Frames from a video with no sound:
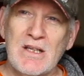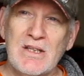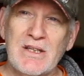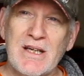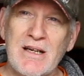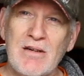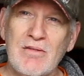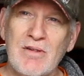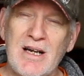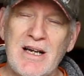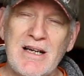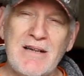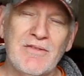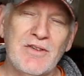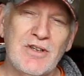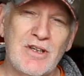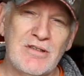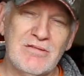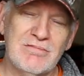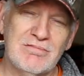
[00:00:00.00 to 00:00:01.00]
Now I have
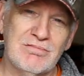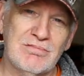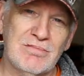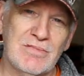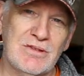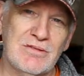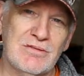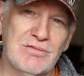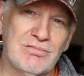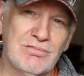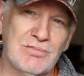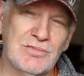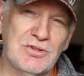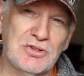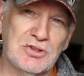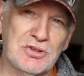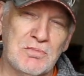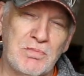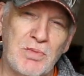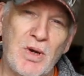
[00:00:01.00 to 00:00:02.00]
got
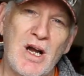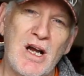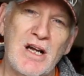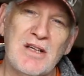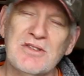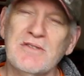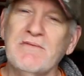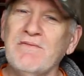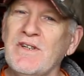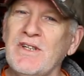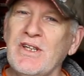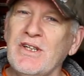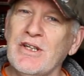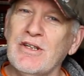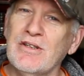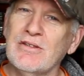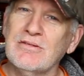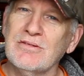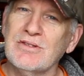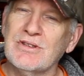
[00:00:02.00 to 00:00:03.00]
some parts of
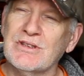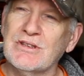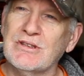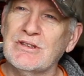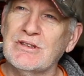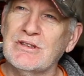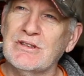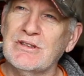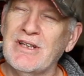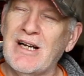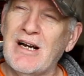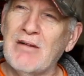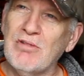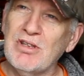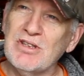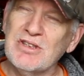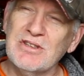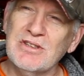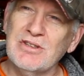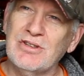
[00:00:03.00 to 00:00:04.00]
videos that I
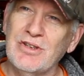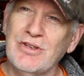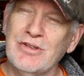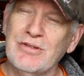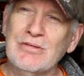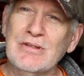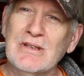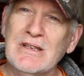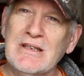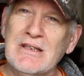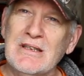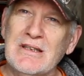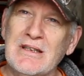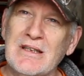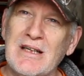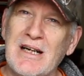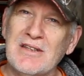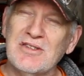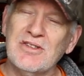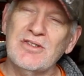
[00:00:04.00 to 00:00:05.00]
was going to do
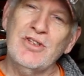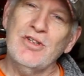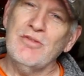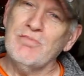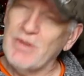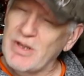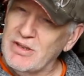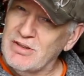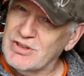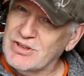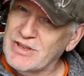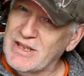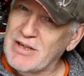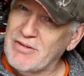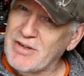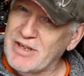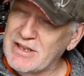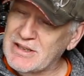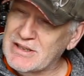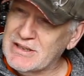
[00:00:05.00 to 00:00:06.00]
as a new build
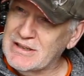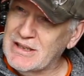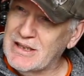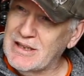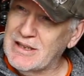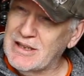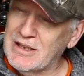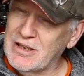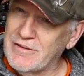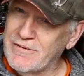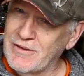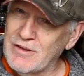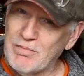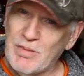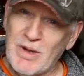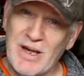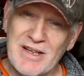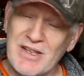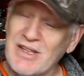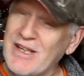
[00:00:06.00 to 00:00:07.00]
series for a
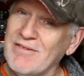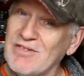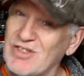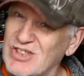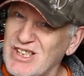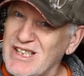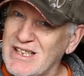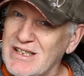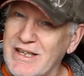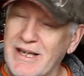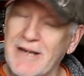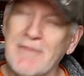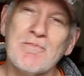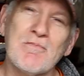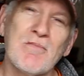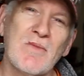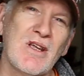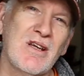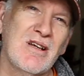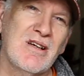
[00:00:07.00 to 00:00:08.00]
bike you haven't seen yet.
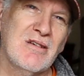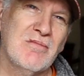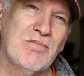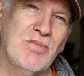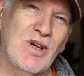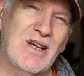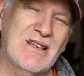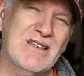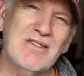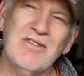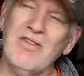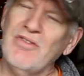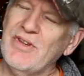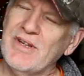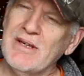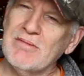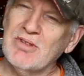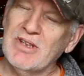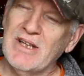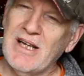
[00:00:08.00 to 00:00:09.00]
but I don't
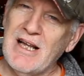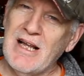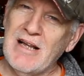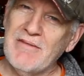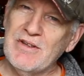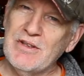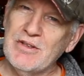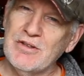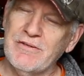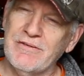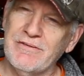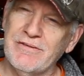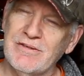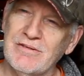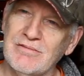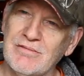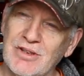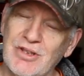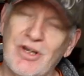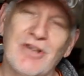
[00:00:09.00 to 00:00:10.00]
think I'm going to have enough
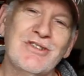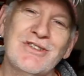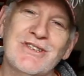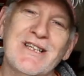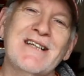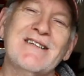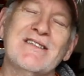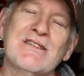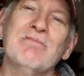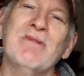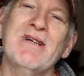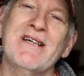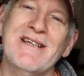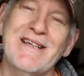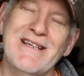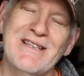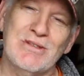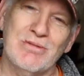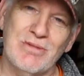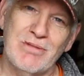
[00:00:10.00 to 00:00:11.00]
content to make
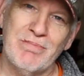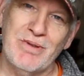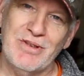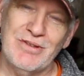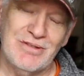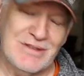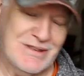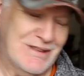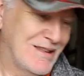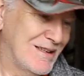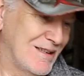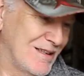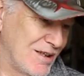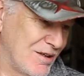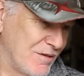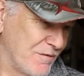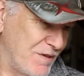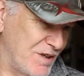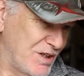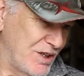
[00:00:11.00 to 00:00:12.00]
it into a build
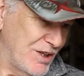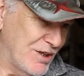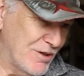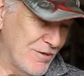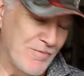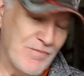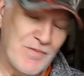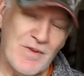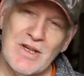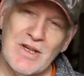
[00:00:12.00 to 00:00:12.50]
video.